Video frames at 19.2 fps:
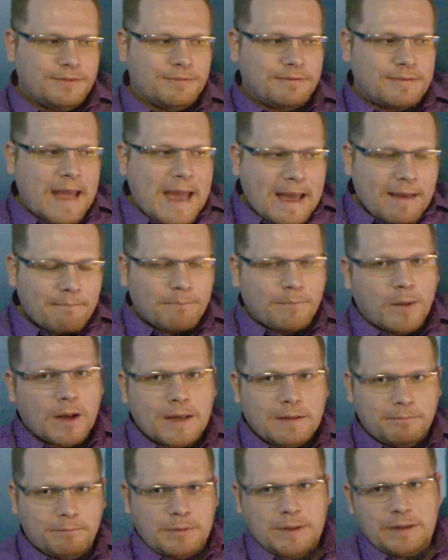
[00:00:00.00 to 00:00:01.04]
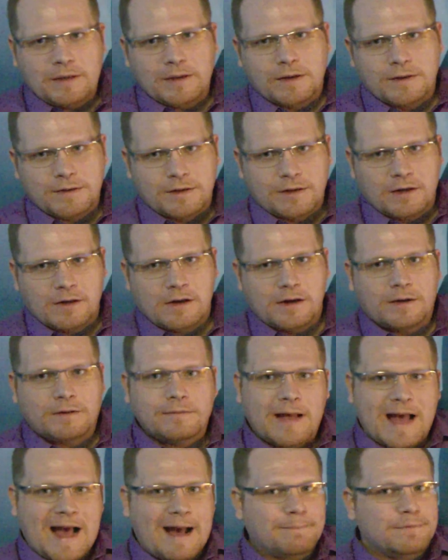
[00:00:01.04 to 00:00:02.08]
That might be under
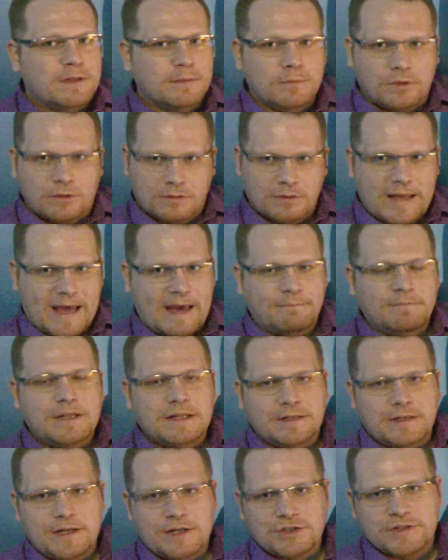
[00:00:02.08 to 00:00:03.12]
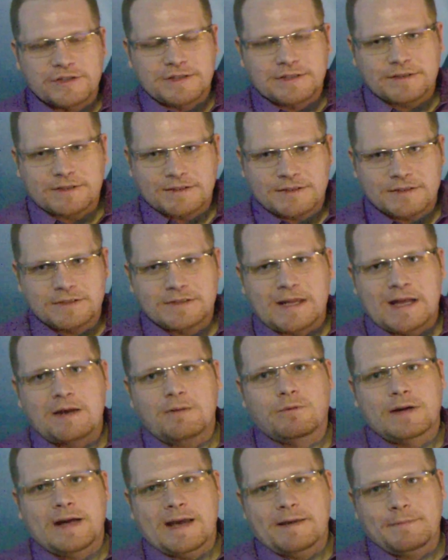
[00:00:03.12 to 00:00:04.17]
optimal lab conditions. This is not
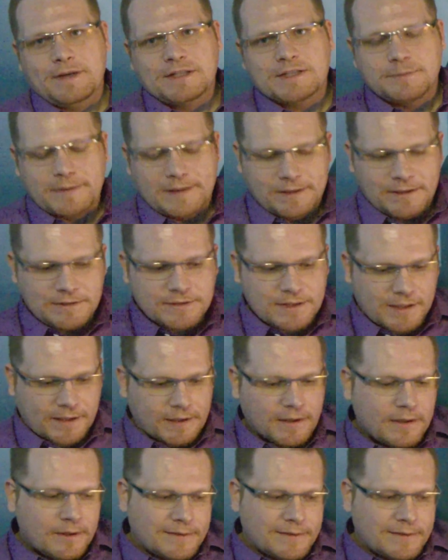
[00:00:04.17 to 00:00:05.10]
what I'm experiencing.